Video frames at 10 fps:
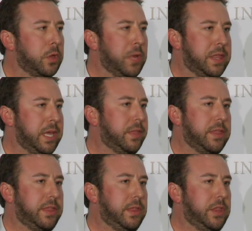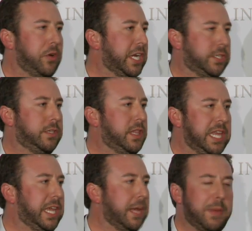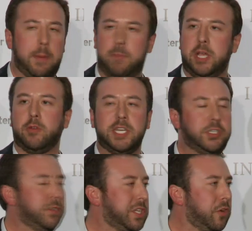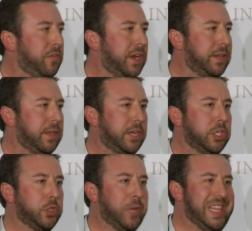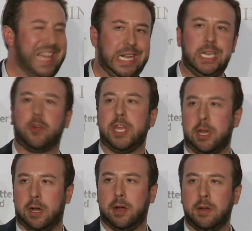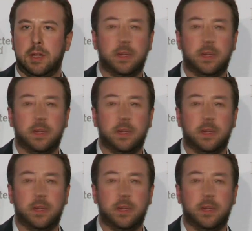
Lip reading: We think that they're not thinking about bigger issues that are affecting the country, and they clearly are.